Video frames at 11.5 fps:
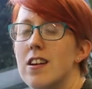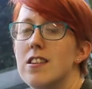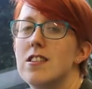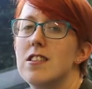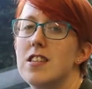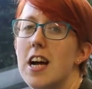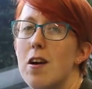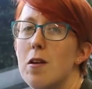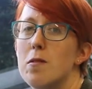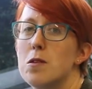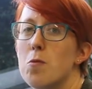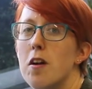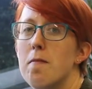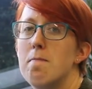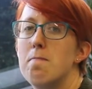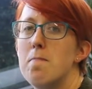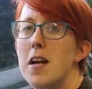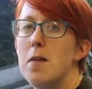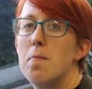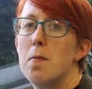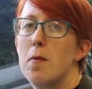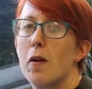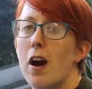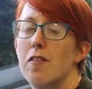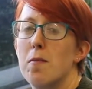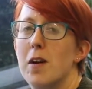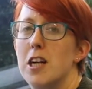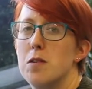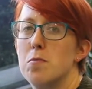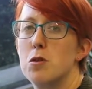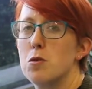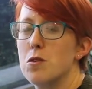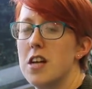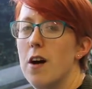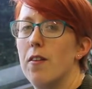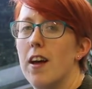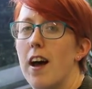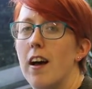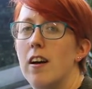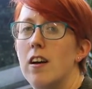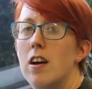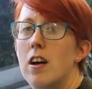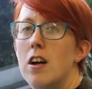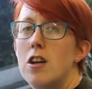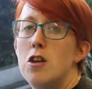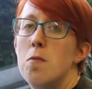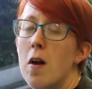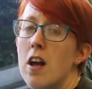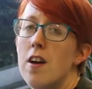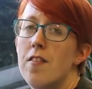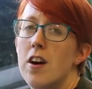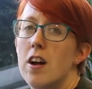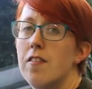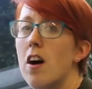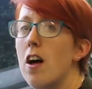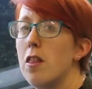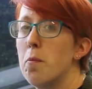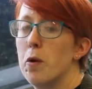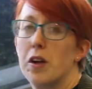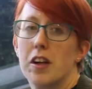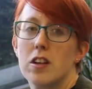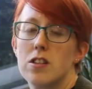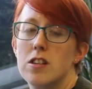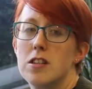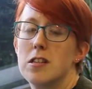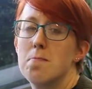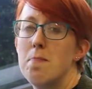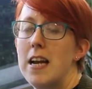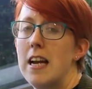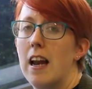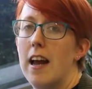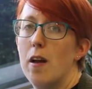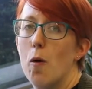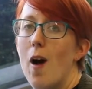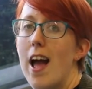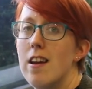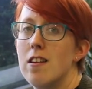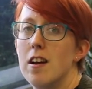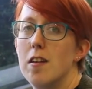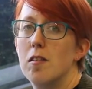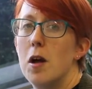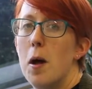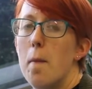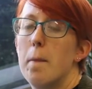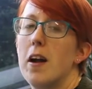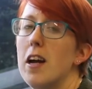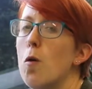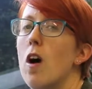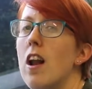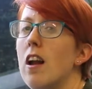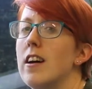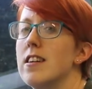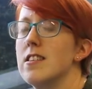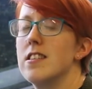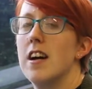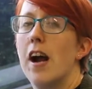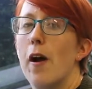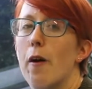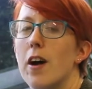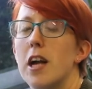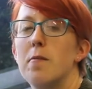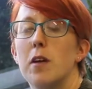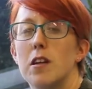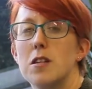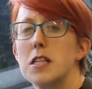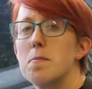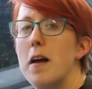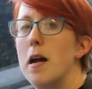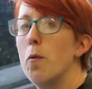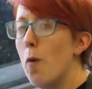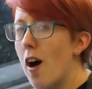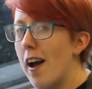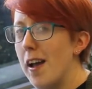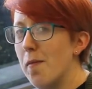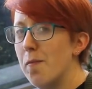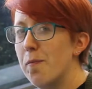Zotero is one of many bibliographic management tools out there. You might have heard of other products such as Mendeley or EndNote, but I quite like Zotero and I'm going to explain why.